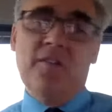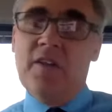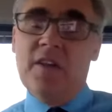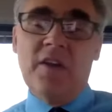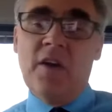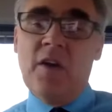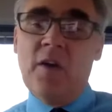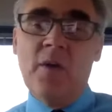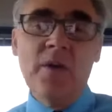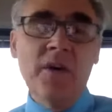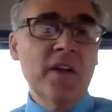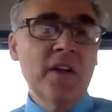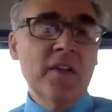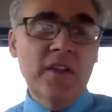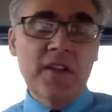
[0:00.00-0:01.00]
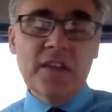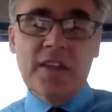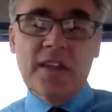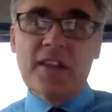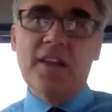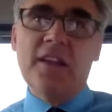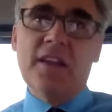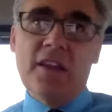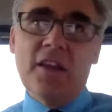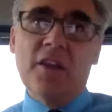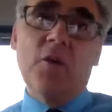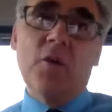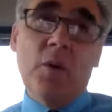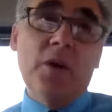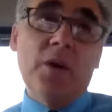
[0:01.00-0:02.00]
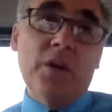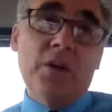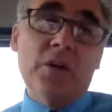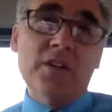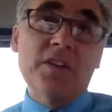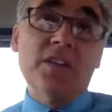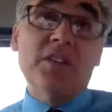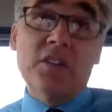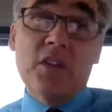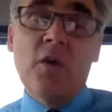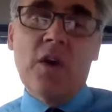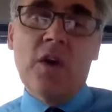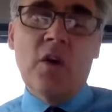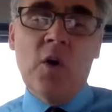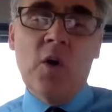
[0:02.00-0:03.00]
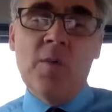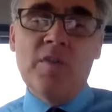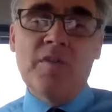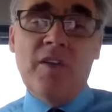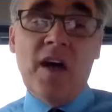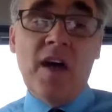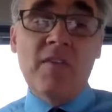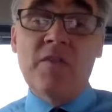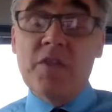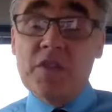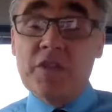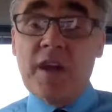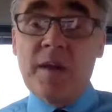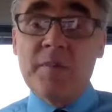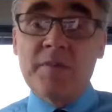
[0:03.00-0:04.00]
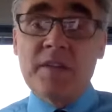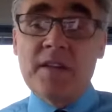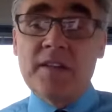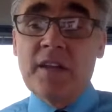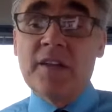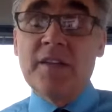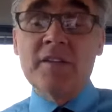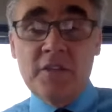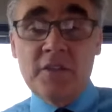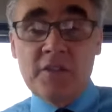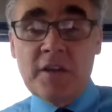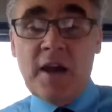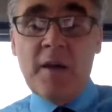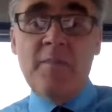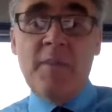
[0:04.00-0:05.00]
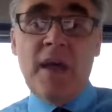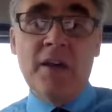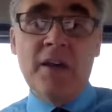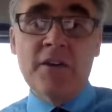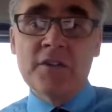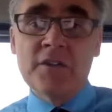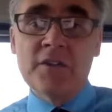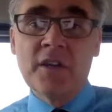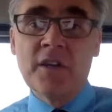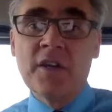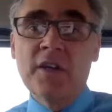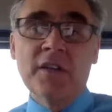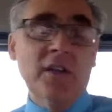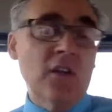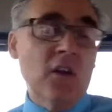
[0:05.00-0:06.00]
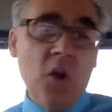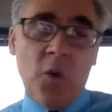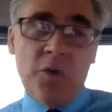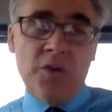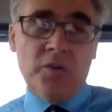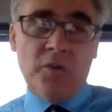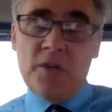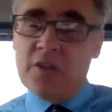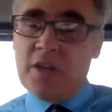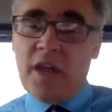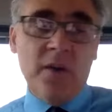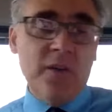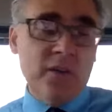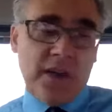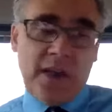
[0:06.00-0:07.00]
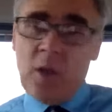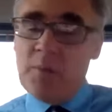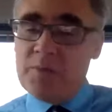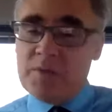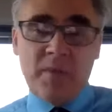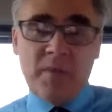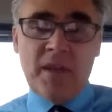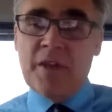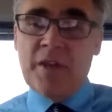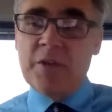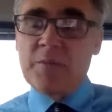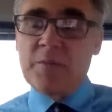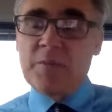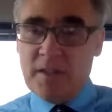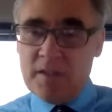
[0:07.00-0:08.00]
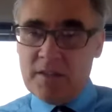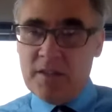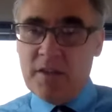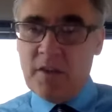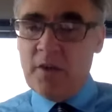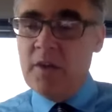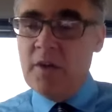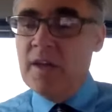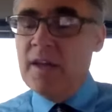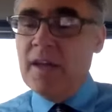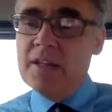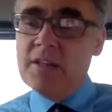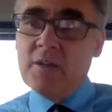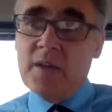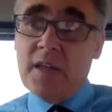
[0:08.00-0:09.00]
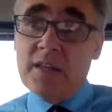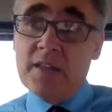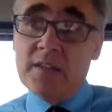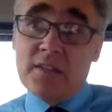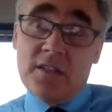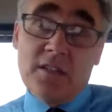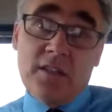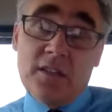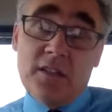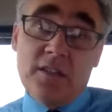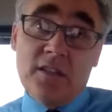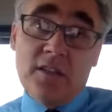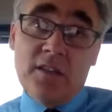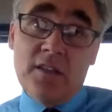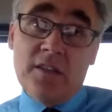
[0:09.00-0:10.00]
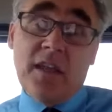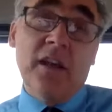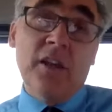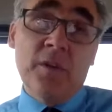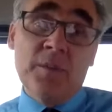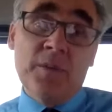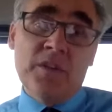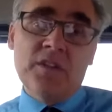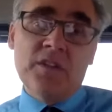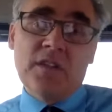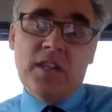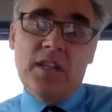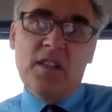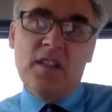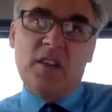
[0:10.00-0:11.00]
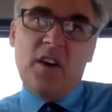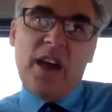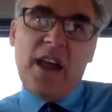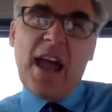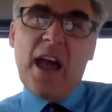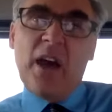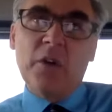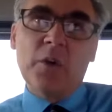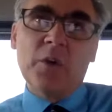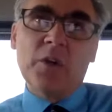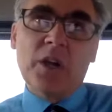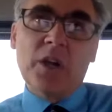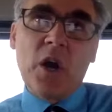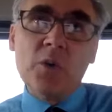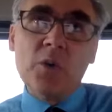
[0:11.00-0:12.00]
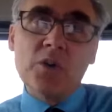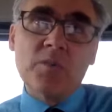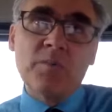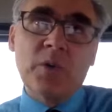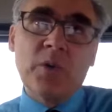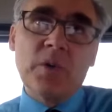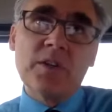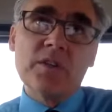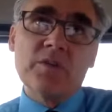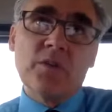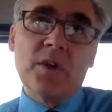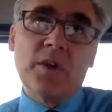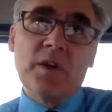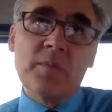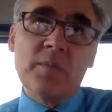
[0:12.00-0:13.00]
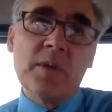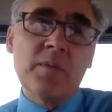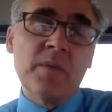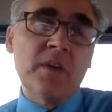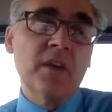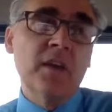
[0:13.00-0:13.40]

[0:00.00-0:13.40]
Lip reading: They quote, in a sense, don't go home at 5 if the job's not done, because the job matters. They'll always reach out to help somebody else because, and so he had these elements that he thought how you would coach employees for commitment.